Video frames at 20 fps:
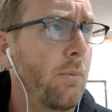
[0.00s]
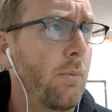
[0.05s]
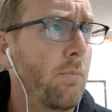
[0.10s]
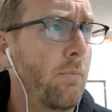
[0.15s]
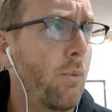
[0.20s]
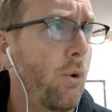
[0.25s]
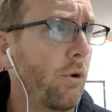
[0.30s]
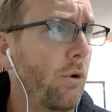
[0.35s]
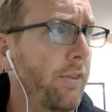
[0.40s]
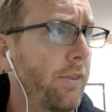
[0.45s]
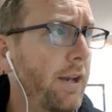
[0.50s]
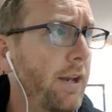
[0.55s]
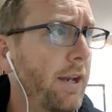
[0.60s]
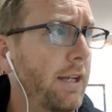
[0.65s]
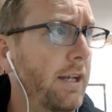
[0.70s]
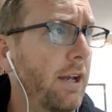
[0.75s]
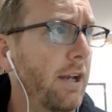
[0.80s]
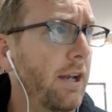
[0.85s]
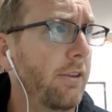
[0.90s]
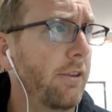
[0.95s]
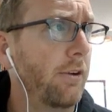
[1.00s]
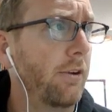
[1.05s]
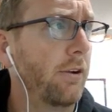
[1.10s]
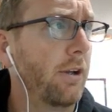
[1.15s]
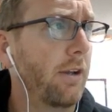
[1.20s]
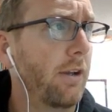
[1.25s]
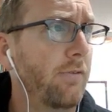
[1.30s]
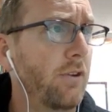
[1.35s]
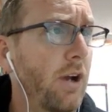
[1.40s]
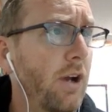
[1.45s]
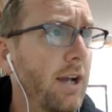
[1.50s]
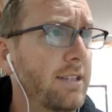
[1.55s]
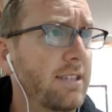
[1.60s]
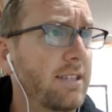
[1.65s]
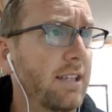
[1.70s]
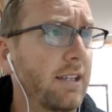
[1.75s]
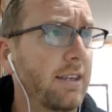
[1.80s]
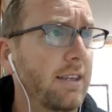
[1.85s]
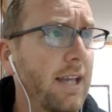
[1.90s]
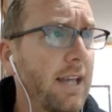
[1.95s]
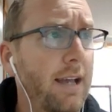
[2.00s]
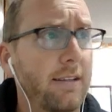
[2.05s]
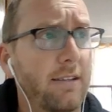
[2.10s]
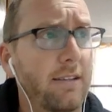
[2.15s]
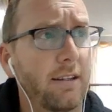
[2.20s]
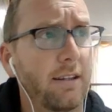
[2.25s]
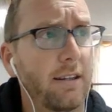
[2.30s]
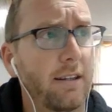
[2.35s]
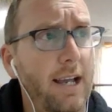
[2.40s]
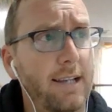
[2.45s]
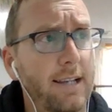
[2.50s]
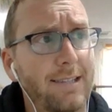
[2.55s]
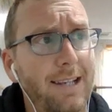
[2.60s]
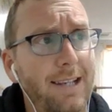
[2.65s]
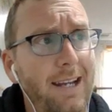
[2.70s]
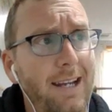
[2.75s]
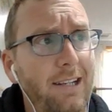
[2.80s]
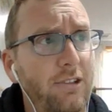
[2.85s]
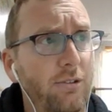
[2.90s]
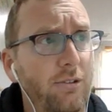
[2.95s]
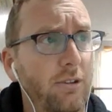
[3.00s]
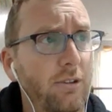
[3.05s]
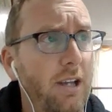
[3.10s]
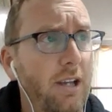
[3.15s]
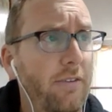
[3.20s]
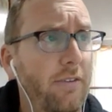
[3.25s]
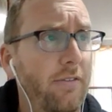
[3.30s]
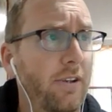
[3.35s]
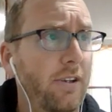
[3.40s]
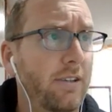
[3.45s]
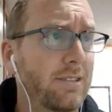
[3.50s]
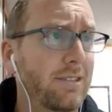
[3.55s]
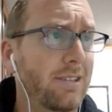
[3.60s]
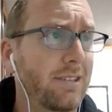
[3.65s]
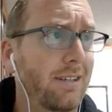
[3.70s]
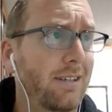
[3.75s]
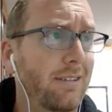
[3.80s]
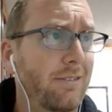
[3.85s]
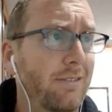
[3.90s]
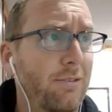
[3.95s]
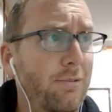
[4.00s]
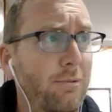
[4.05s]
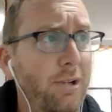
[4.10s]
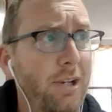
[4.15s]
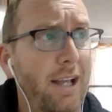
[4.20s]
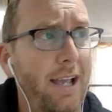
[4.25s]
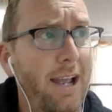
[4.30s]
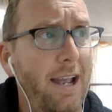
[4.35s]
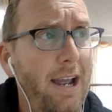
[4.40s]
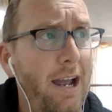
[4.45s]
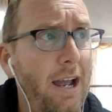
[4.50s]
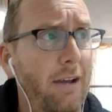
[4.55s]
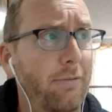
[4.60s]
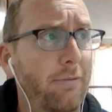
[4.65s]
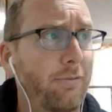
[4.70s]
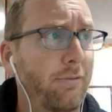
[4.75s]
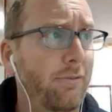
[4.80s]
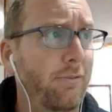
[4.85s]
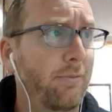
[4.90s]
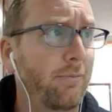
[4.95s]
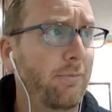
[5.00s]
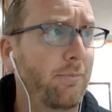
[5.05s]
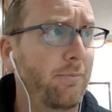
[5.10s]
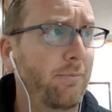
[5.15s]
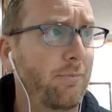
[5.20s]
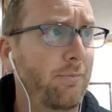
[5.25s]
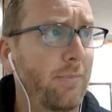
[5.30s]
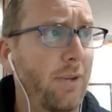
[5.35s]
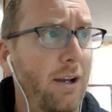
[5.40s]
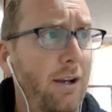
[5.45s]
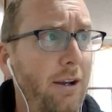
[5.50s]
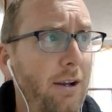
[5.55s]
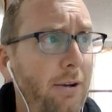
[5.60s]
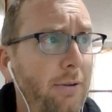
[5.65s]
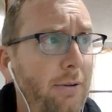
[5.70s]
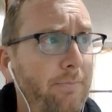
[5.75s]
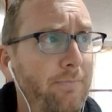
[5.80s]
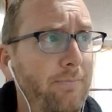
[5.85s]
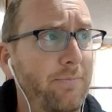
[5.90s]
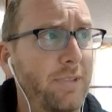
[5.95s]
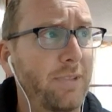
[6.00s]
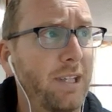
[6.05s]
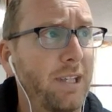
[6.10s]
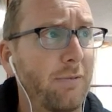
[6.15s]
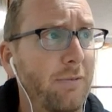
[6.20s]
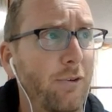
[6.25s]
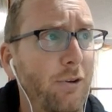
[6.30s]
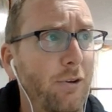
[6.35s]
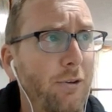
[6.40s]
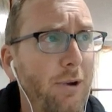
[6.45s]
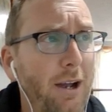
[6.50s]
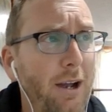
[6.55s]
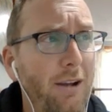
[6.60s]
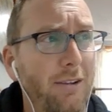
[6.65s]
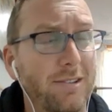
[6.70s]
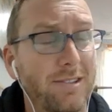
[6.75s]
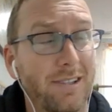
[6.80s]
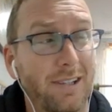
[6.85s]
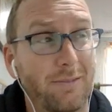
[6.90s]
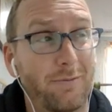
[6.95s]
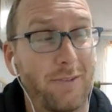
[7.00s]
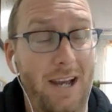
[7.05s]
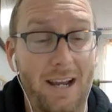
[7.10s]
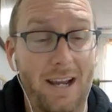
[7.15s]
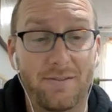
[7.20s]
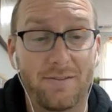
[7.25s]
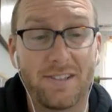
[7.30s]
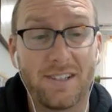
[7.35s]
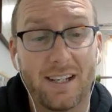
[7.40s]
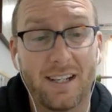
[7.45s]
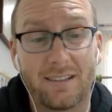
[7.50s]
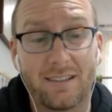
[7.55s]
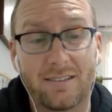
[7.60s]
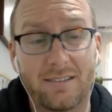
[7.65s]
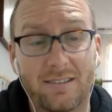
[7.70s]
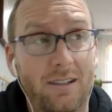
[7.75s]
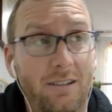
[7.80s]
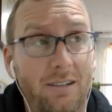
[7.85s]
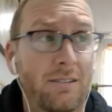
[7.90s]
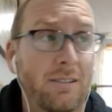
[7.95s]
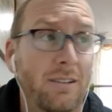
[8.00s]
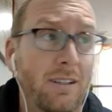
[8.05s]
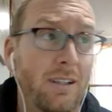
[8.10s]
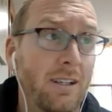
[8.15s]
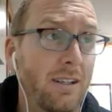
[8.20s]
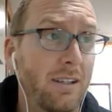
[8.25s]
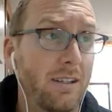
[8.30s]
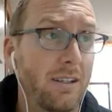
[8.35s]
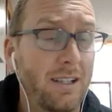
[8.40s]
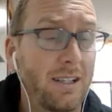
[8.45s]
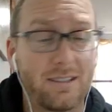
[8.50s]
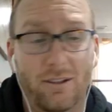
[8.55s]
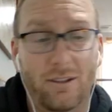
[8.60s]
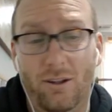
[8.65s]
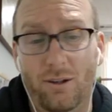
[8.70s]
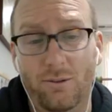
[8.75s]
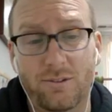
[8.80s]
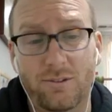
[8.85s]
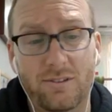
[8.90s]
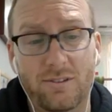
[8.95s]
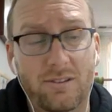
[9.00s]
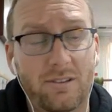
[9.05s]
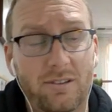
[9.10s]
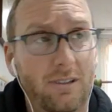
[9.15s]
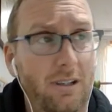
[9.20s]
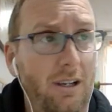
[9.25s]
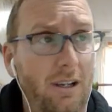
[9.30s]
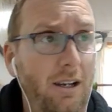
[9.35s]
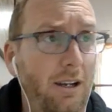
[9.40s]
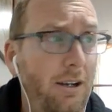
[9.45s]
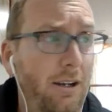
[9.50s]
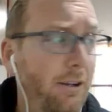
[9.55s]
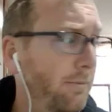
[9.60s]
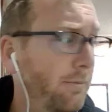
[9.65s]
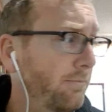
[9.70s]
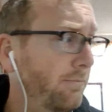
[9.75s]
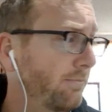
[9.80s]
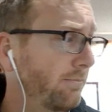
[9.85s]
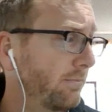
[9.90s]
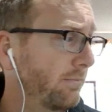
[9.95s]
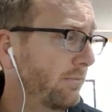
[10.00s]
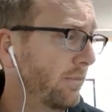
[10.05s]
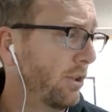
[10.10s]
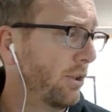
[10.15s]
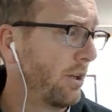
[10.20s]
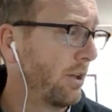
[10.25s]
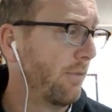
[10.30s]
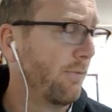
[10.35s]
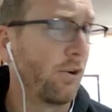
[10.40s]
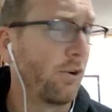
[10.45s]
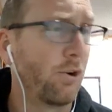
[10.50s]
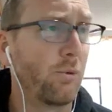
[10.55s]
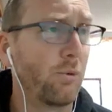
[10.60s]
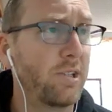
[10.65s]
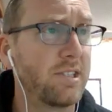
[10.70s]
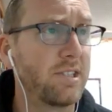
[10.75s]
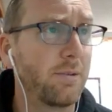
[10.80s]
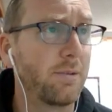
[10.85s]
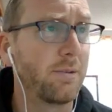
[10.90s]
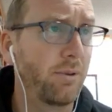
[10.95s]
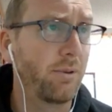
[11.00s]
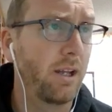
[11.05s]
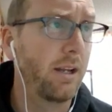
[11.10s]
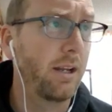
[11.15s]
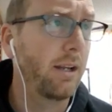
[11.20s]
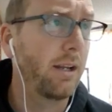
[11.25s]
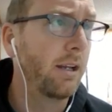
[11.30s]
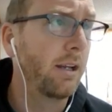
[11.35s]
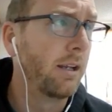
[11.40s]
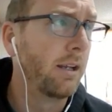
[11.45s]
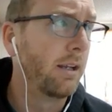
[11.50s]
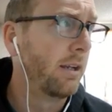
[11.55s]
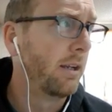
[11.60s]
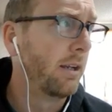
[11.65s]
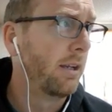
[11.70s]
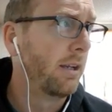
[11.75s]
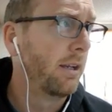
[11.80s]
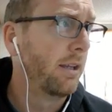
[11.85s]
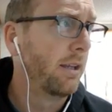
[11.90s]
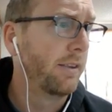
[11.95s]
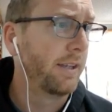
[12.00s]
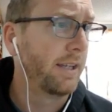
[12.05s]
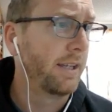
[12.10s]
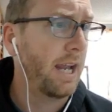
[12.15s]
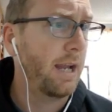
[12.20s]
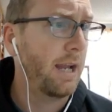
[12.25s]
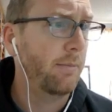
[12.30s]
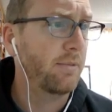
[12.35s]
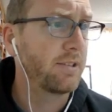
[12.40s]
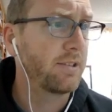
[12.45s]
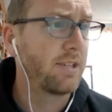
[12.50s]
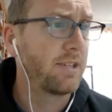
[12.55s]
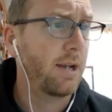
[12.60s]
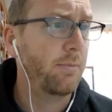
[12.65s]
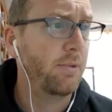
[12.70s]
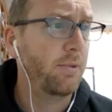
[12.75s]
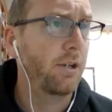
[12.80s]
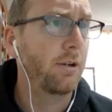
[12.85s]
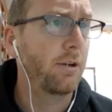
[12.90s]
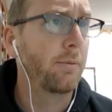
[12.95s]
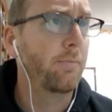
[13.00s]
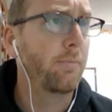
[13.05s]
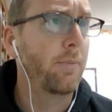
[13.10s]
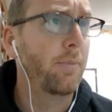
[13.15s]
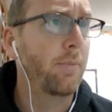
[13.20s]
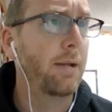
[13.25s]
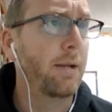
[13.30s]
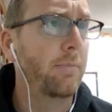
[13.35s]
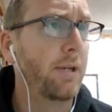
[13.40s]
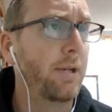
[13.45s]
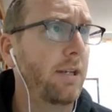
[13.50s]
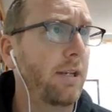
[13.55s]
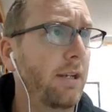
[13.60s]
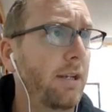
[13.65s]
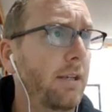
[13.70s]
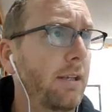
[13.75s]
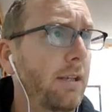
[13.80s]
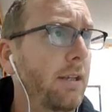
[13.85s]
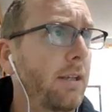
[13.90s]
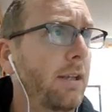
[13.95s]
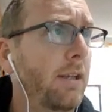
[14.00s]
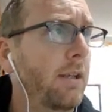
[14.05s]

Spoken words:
more than any other. If you isolate that to the last 8 to 11, it's like 3.5. Get further out, it's like 5, 6. So it's close. Looking for a reason to play the game this time of year. Paddy median